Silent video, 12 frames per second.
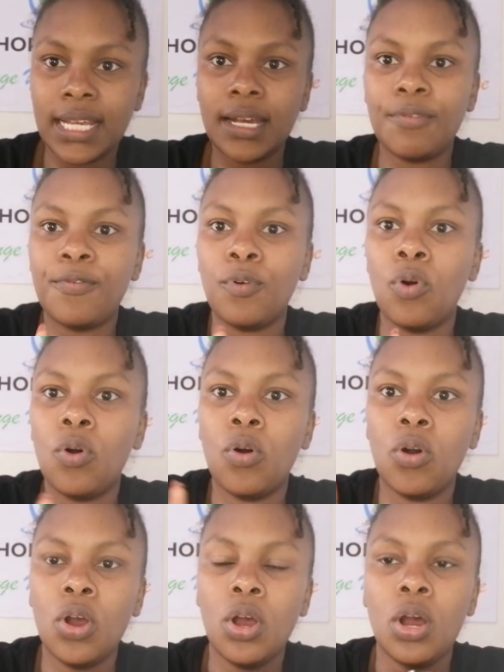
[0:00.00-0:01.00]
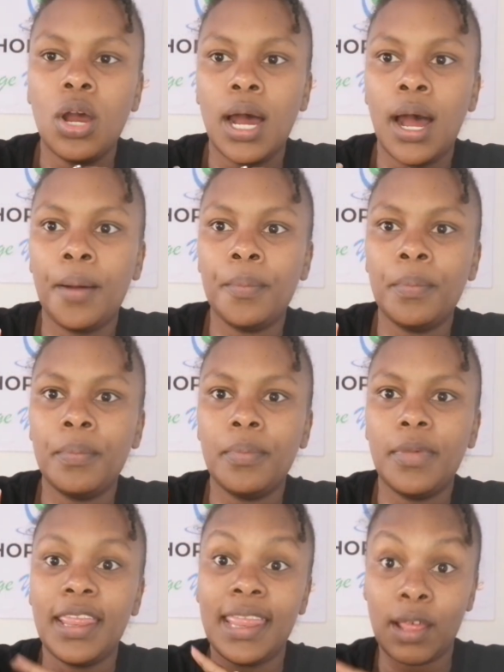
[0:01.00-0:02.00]
the link for
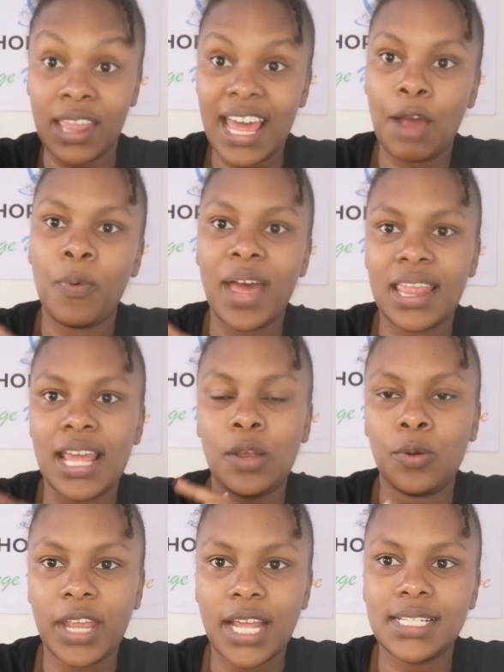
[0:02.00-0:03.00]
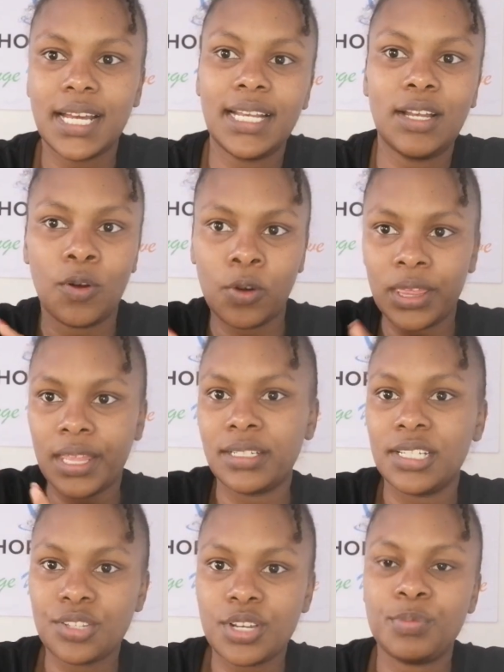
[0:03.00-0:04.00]
where they're located on
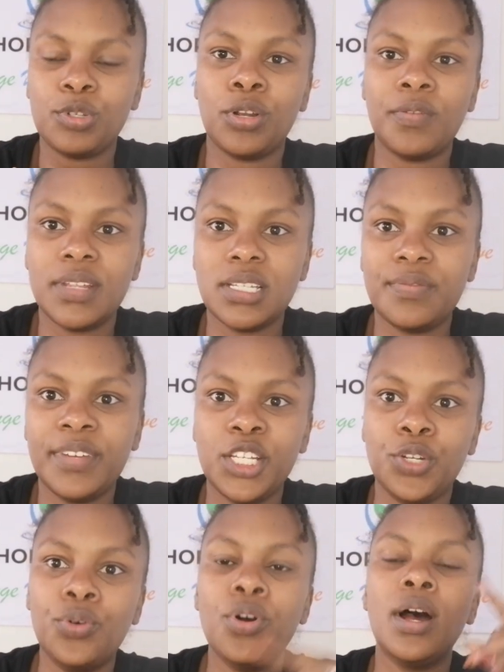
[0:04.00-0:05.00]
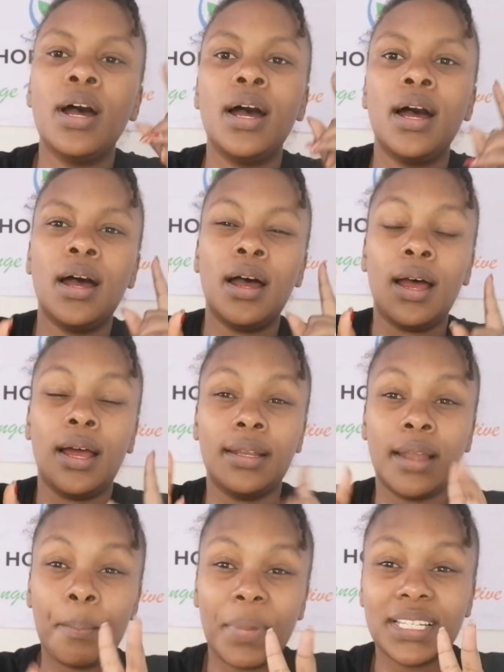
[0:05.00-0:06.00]
the description of this video.
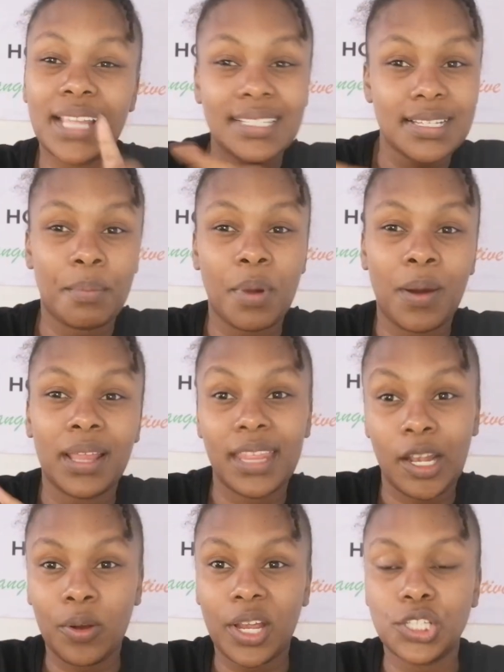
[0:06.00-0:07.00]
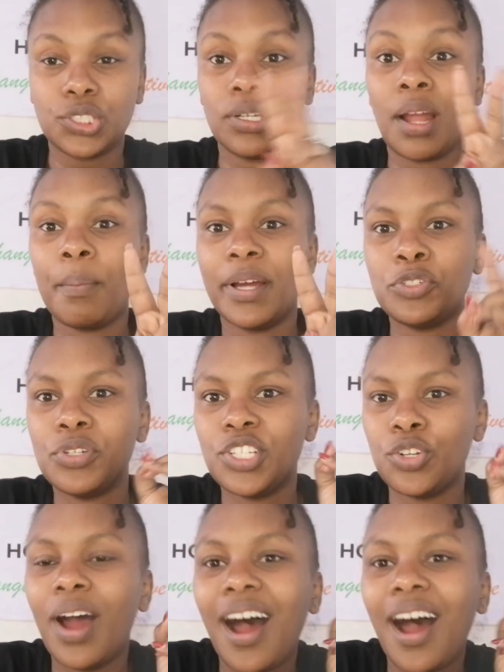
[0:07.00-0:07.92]
That's number one, the location. Number two